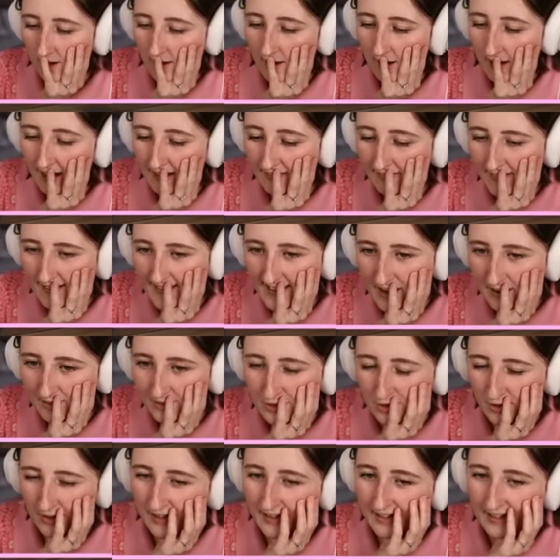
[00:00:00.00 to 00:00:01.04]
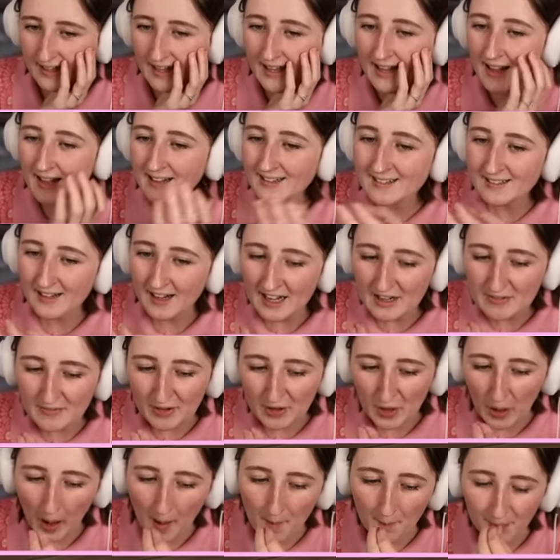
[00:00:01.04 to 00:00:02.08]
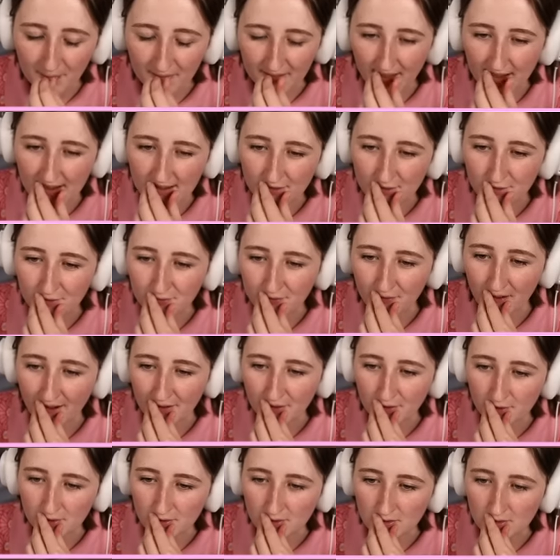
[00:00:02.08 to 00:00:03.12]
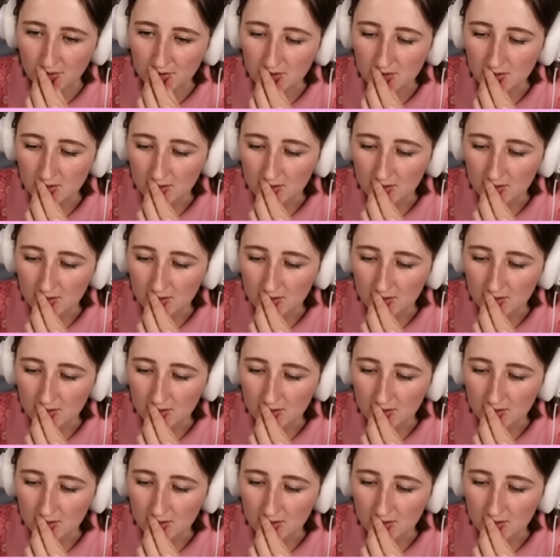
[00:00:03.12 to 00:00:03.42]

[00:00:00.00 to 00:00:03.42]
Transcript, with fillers: I like how it's trying to... It, it's kind of a complicated final